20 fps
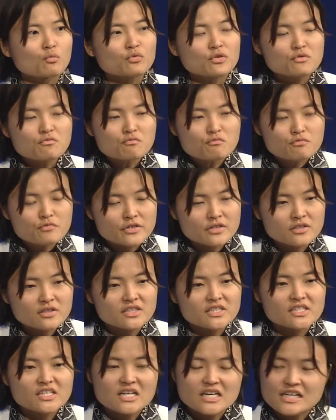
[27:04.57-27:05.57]
we
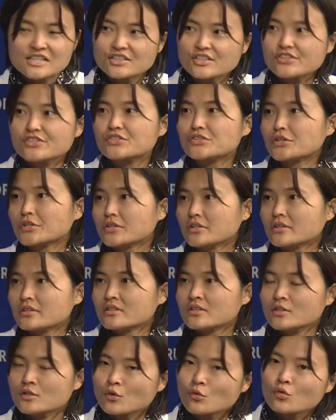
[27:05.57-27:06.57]
really
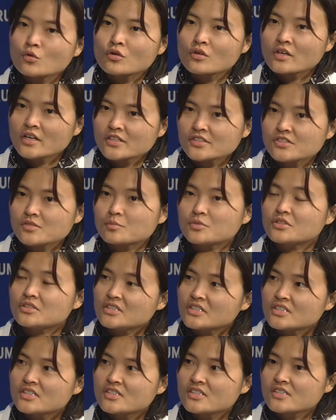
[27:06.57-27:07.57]
understood the local customer
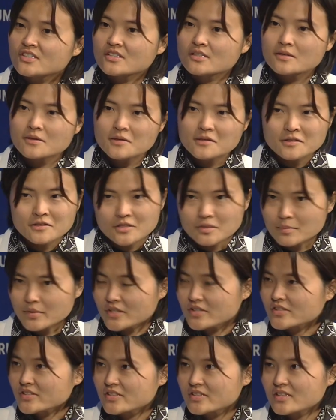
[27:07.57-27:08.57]
needs the
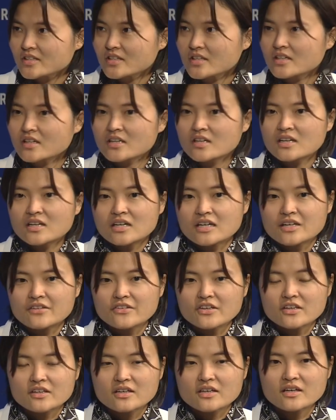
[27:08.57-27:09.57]
best. I
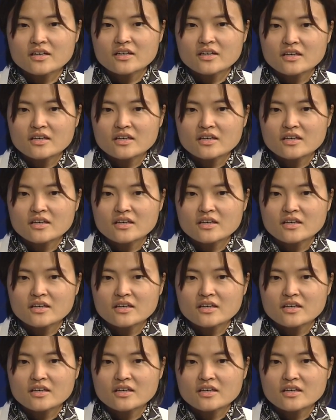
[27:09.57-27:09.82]
think